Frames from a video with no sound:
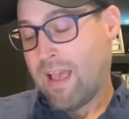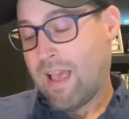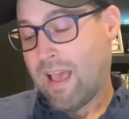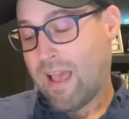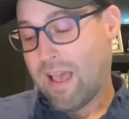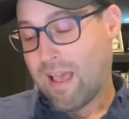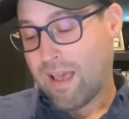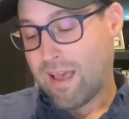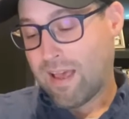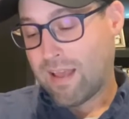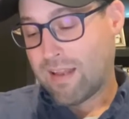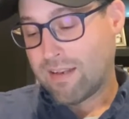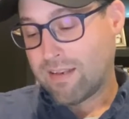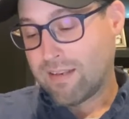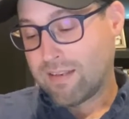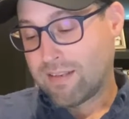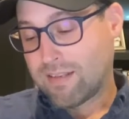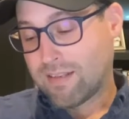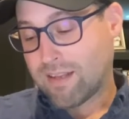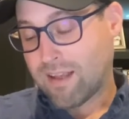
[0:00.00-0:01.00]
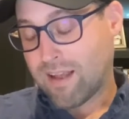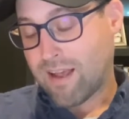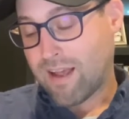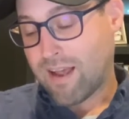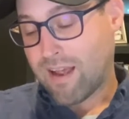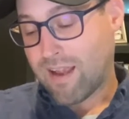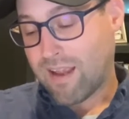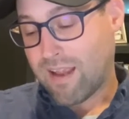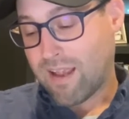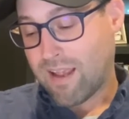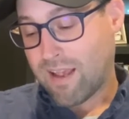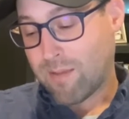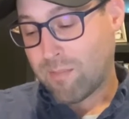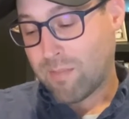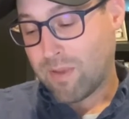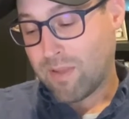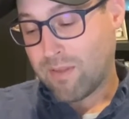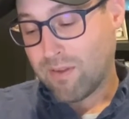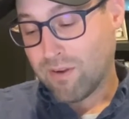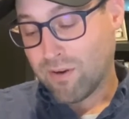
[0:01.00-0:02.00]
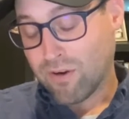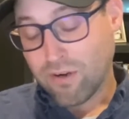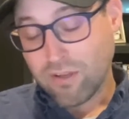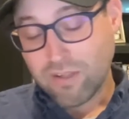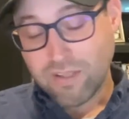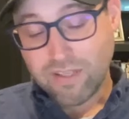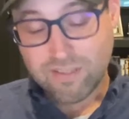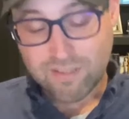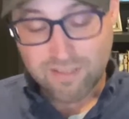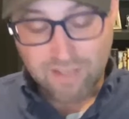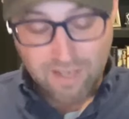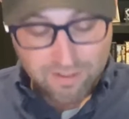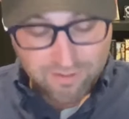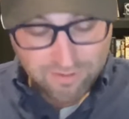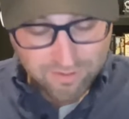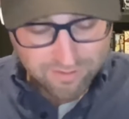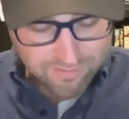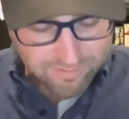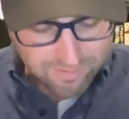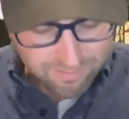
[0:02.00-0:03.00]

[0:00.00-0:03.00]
And I am in the early stages